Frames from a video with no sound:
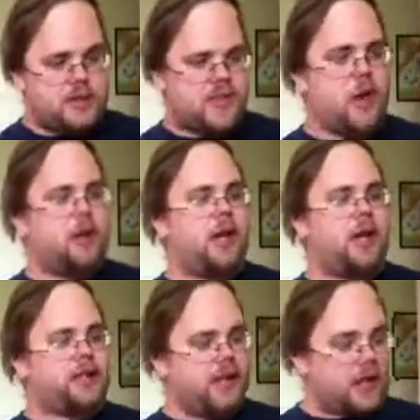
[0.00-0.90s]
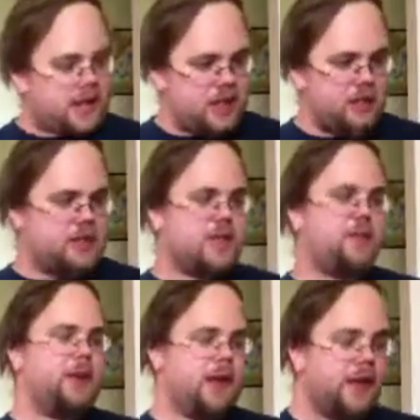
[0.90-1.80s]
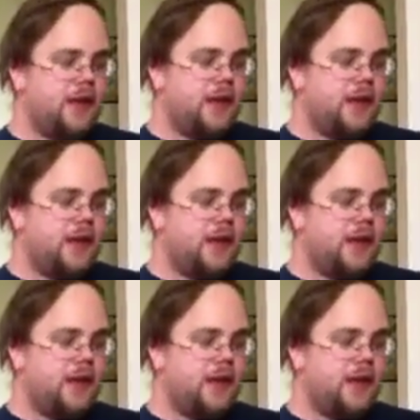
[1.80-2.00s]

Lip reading: Joe Lance like it used to be.